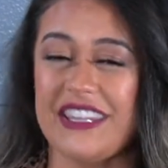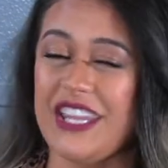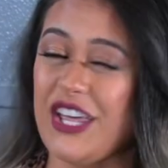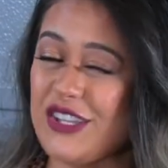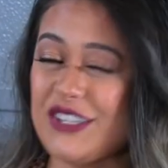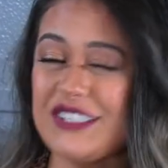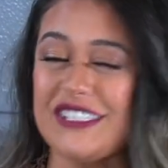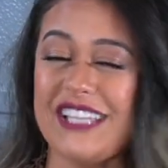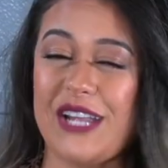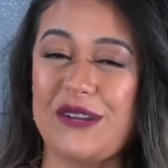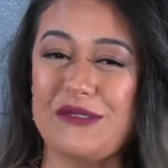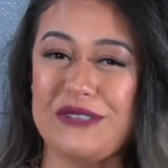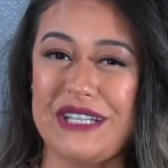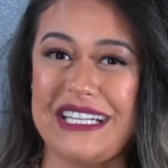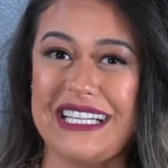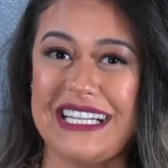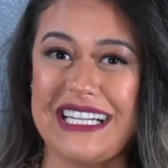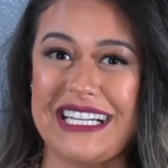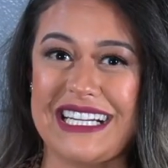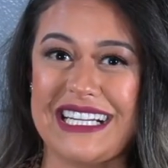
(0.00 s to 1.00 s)
Another
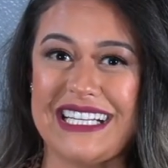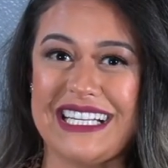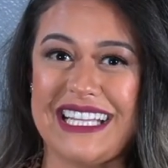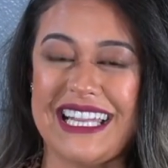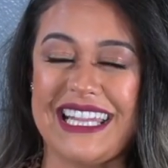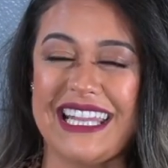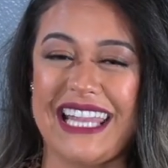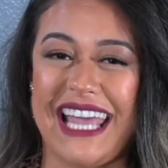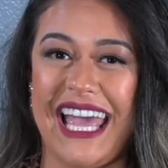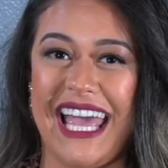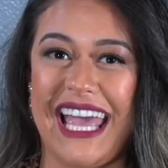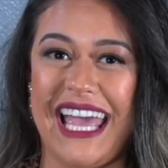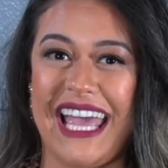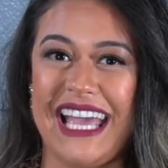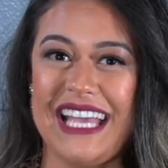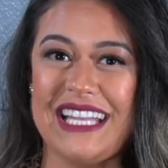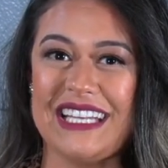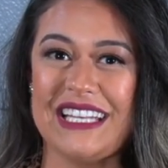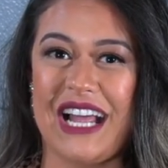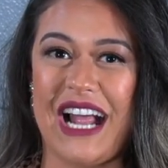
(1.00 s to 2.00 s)
segue here
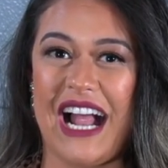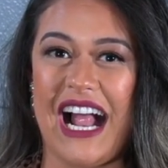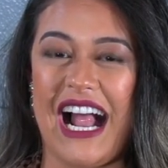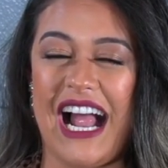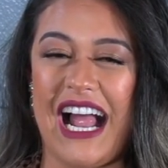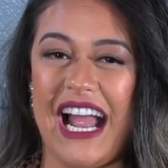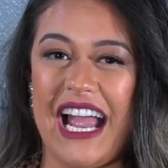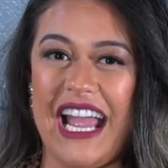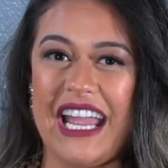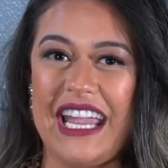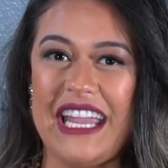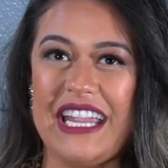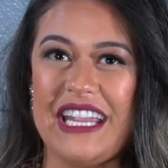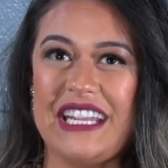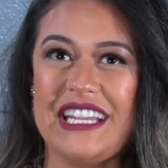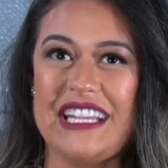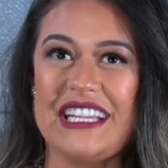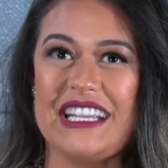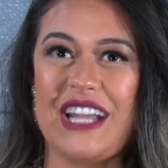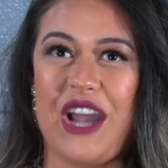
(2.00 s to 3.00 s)
that
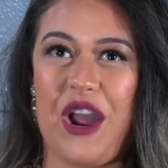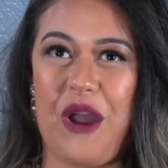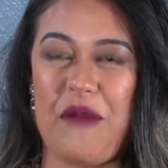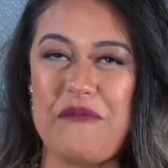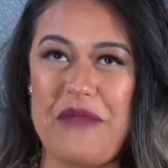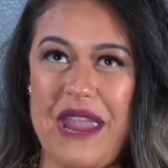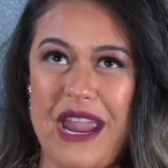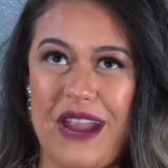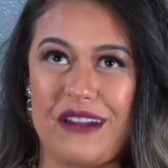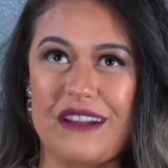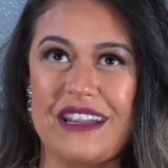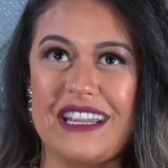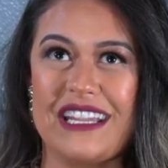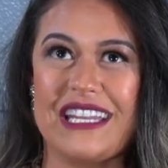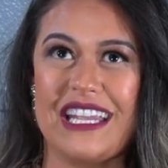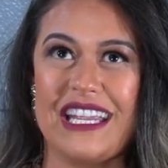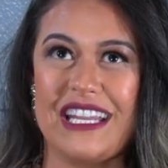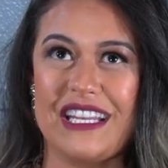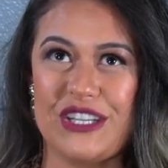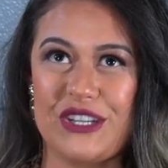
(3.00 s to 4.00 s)
I got
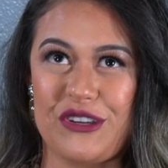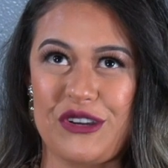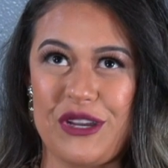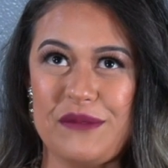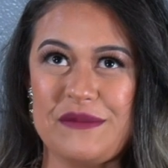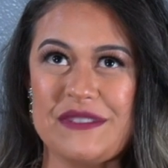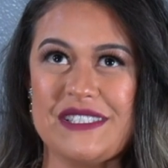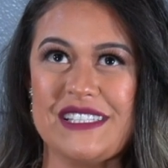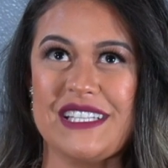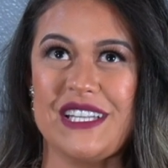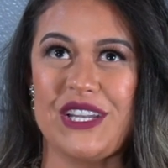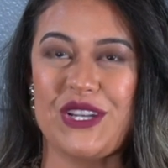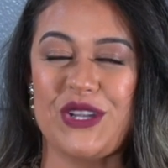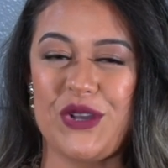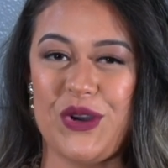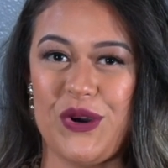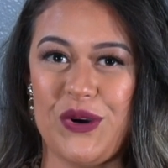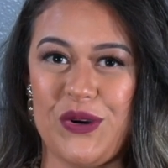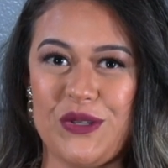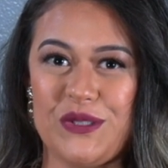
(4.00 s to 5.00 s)
married in crimson and
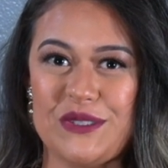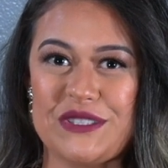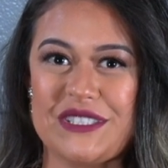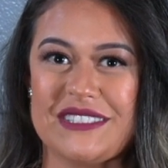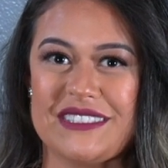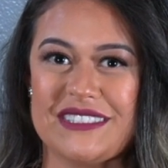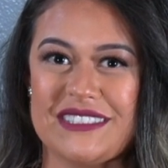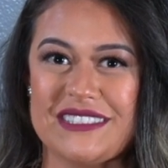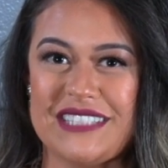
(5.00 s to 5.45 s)
gold.